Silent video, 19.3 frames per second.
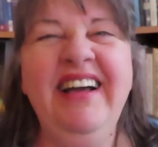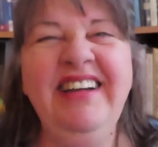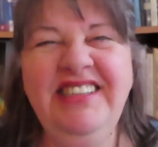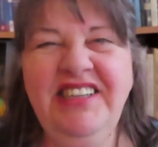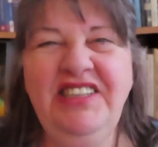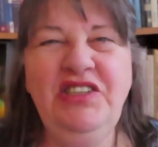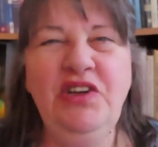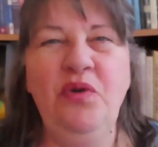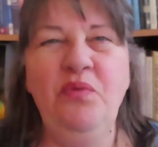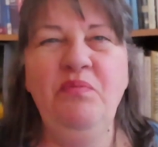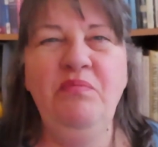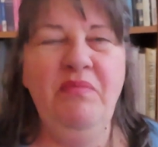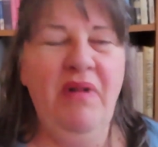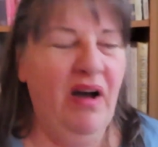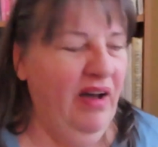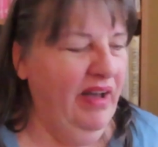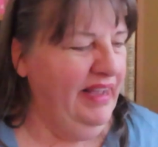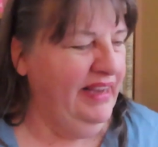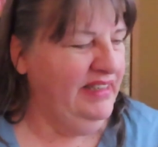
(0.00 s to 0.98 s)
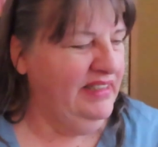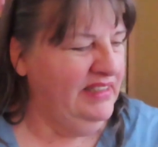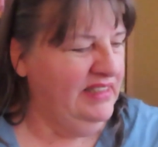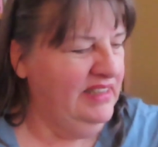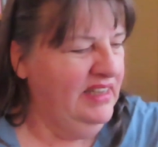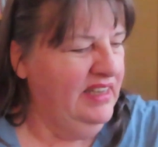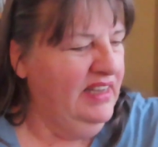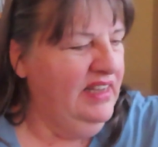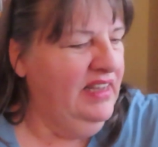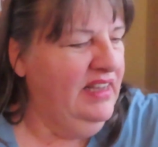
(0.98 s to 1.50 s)
actually don't mind
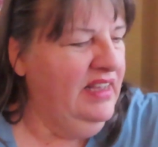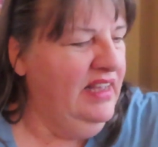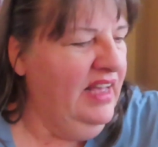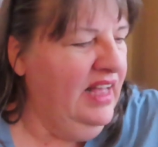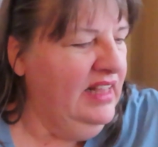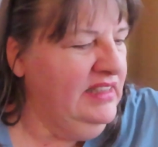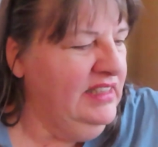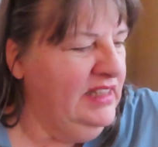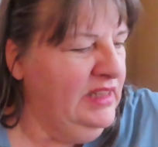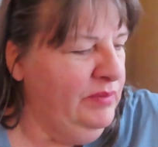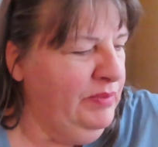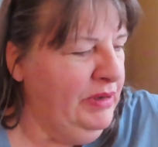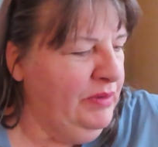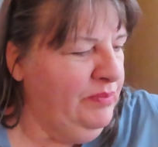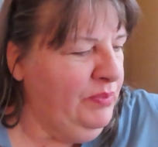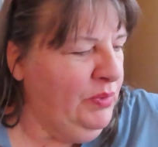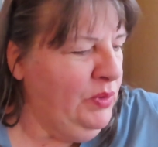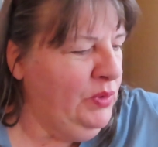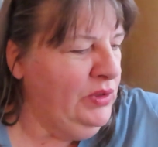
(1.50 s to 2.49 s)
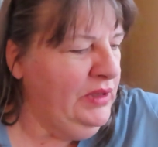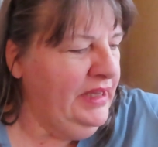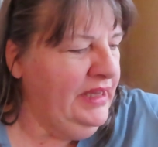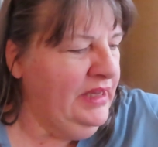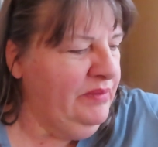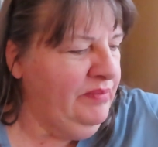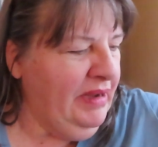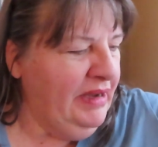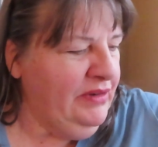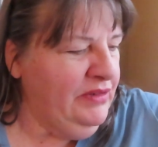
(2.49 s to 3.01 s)
a little bit of pooling
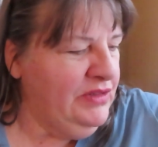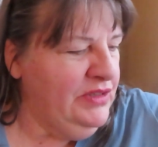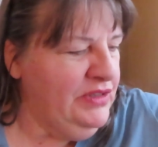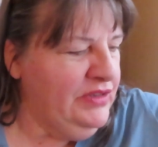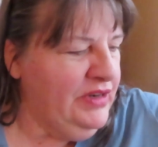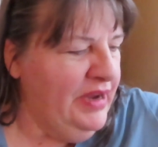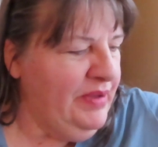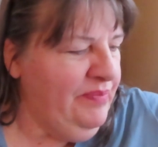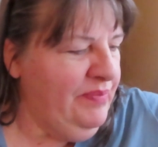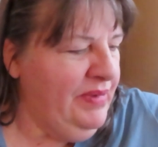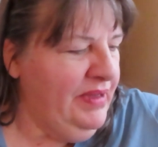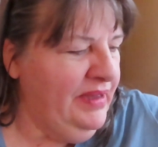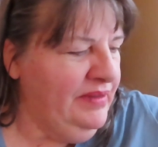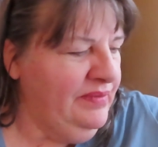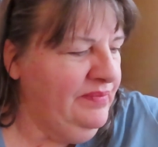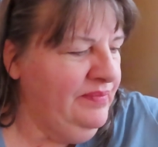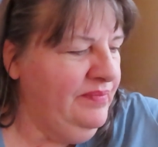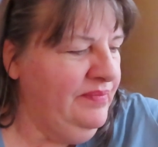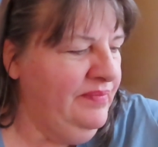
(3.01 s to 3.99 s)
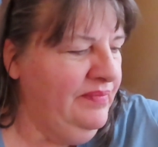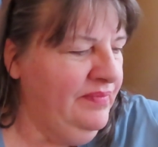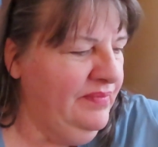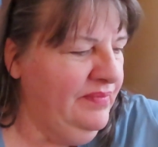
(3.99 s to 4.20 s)
and micro striping